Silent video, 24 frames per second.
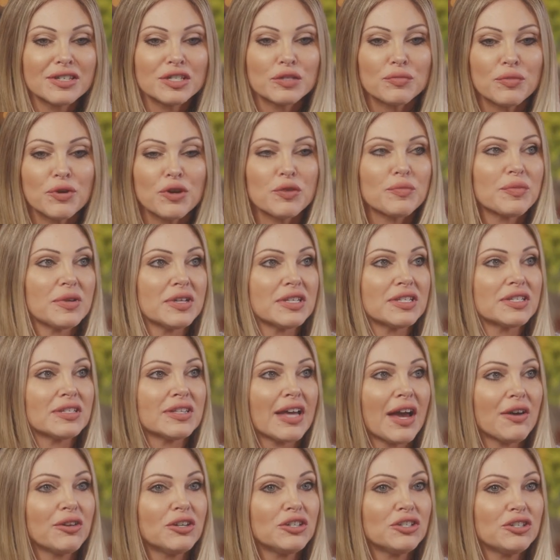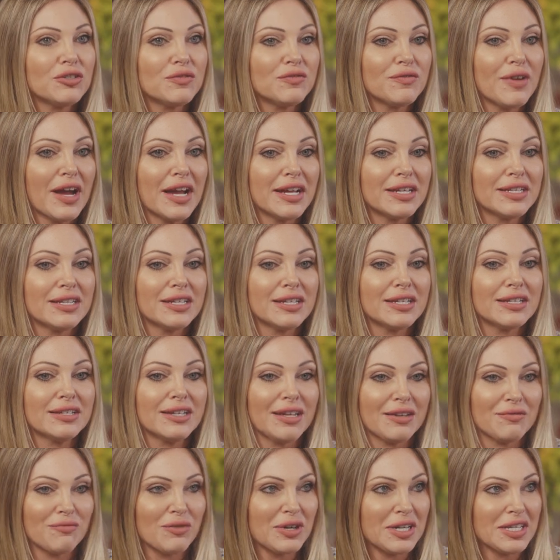this purpose how did you find
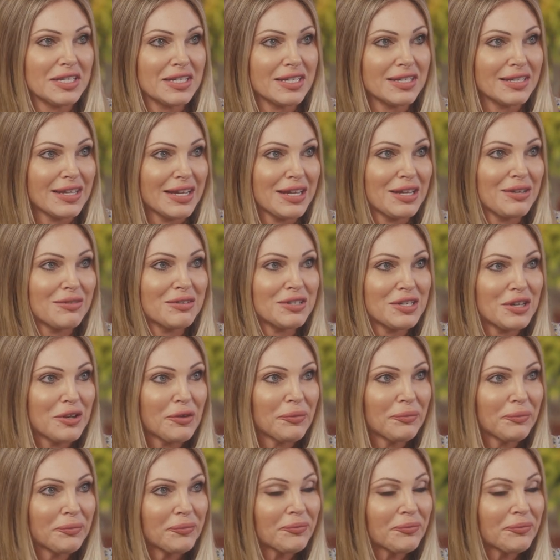it and what is it that you do